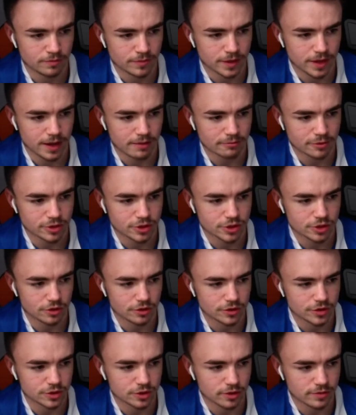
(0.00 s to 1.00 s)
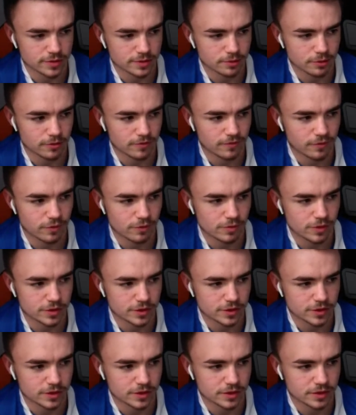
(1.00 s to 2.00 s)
Cameron John drives the ball forward